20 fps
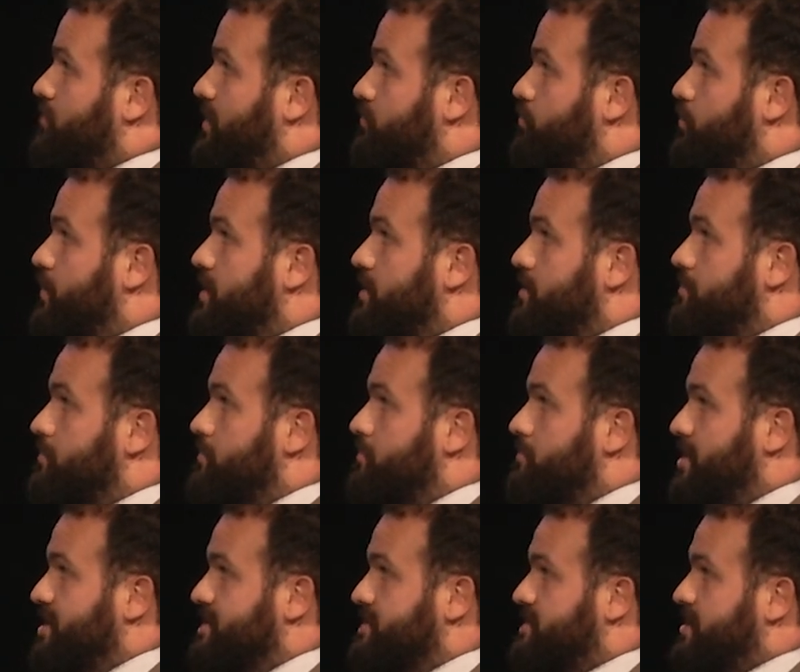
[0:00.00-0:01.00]
but we
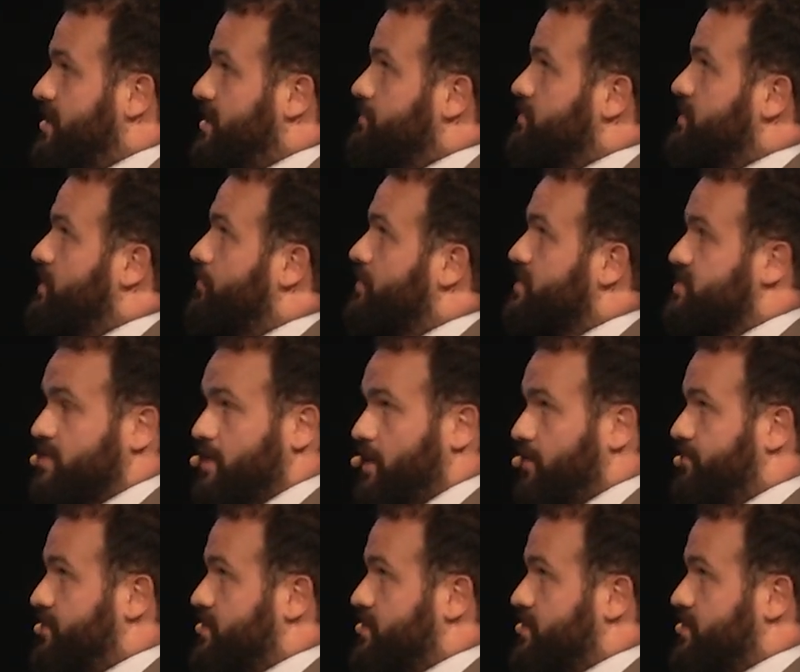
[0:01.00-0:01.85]
maintain the original